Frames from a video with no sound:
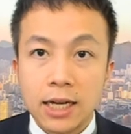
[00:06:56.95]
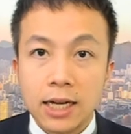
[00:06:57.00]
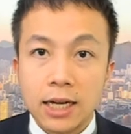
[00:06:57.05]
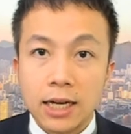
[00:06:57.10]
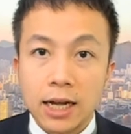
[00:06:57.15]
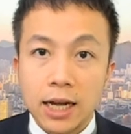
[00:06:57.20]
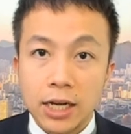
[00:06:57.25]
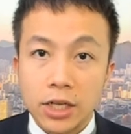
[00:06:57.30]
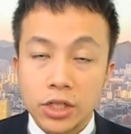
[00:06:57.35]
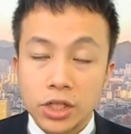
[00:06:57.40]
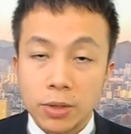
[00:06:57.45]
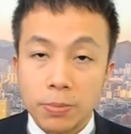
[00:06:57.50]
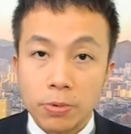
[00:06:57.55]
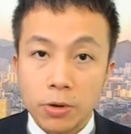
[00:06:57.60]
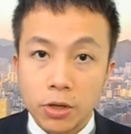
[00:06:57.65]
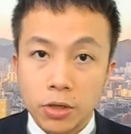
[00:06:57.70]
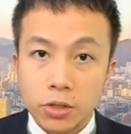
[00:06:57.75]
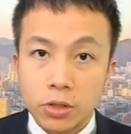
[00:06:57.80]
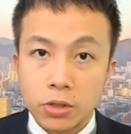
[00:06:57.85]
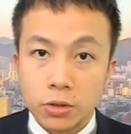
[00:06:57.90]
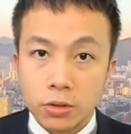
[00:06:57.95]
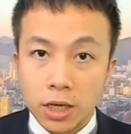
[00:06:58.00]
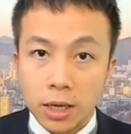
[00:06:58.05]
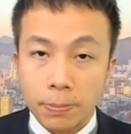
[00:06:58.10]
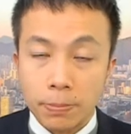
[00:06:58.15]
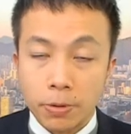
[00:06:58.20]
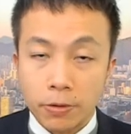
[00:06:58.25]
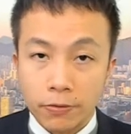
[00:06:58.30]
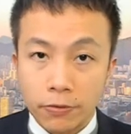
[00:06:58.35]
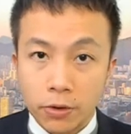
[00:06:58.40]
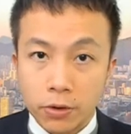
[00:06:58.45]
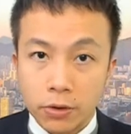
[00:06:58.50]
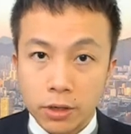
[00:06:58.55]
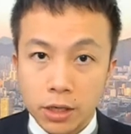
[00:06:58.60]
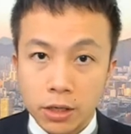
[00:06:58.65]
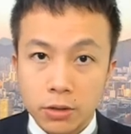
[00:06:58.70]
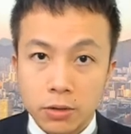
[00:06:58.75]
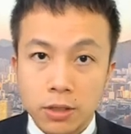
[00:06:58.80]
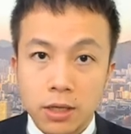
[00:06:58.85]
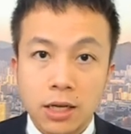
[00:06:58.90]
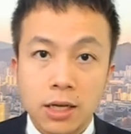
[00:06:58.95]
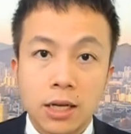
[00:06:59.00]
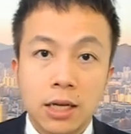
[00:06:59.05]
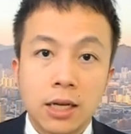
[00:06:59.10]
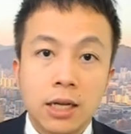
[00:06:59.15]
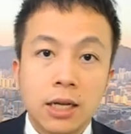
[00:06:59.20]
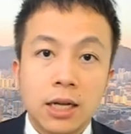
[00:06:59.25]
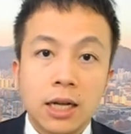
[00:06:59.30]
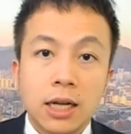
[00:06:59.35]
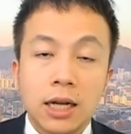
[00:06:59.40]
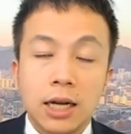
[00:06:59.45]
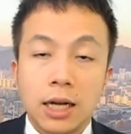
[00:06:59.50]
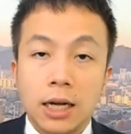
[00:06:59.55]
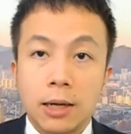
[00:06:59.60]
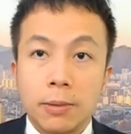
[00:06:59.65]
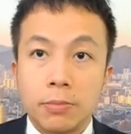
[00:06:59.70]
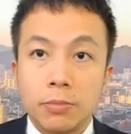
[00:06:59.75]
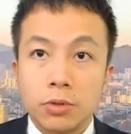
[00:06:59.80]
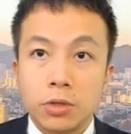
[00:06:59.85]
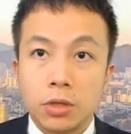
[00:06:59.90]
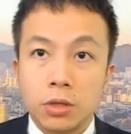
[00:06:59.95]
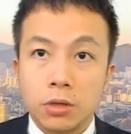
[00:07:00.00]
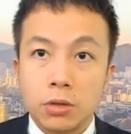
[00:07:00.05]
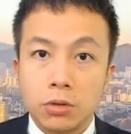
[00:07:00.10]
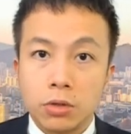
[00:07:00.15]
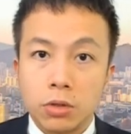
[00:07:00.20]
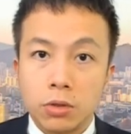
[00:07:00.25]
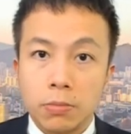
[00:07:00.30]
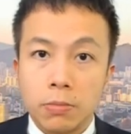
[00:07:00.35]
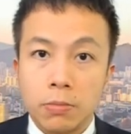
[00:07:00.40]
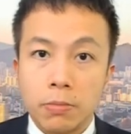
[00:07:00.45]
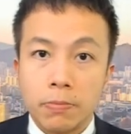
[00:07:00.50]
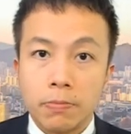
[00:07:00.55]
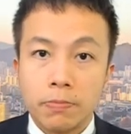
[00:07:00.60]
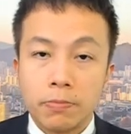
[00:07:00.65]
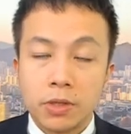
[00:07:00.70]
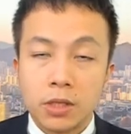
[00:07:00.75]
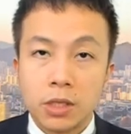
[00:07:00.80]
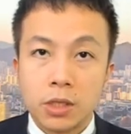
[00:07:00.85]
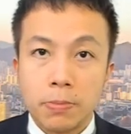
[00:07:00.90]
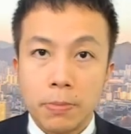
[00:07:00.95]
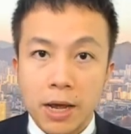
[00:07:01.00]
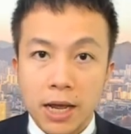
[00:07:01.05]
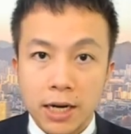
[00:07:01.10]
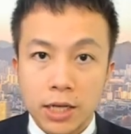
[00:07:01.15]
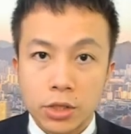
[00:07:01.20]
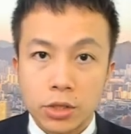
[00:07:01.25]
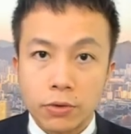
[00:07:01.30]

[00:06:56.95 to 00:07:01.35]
IG bonds to their portfolios, so to manage the